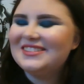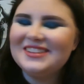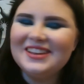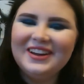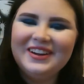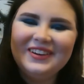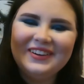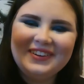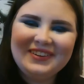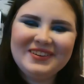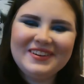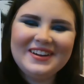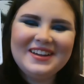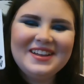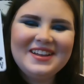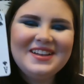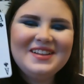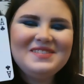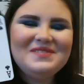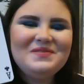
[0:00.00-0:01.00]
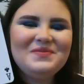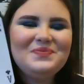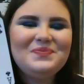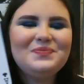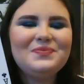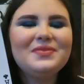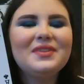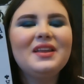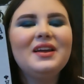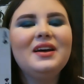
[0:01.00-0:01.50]

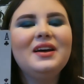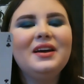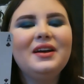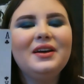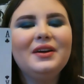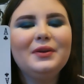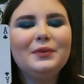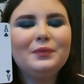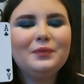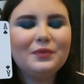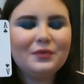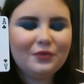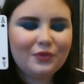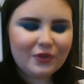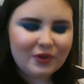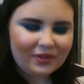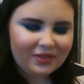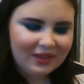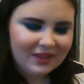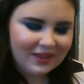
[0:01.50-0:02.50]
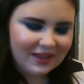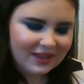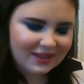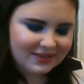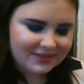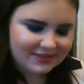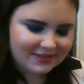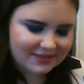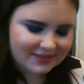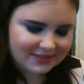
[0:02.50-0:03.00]
For the
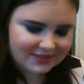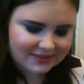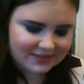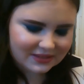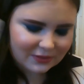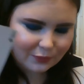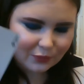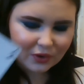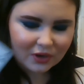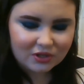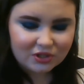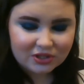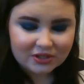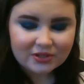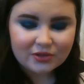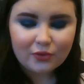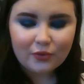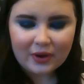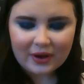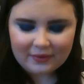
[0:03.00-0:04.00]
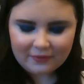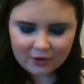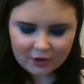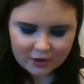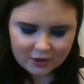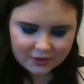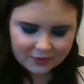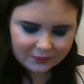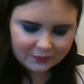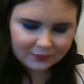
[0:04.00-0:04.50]
ace, it's the Project
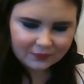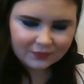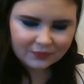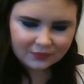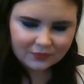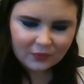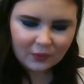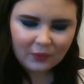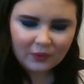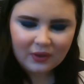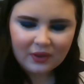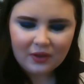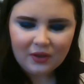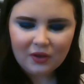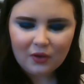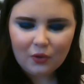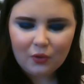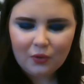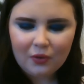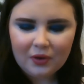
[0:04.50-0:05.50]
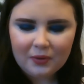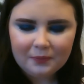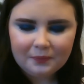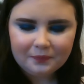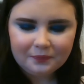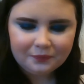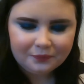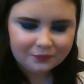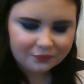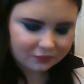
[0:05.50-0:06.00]
Graveyard. Okay, cool.
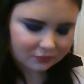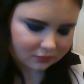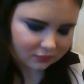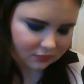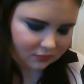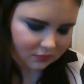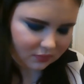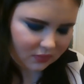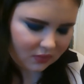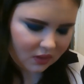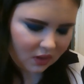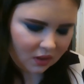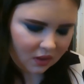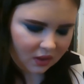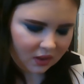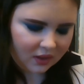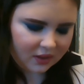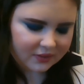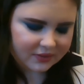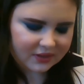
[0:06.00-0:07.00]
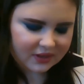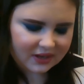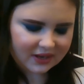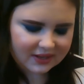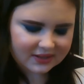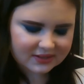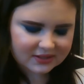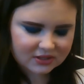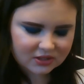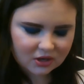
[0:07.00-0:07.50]
The
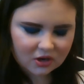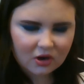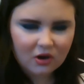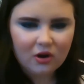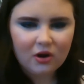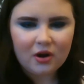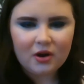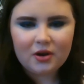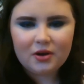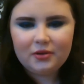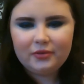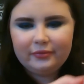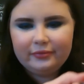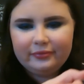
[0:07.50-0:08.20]
next card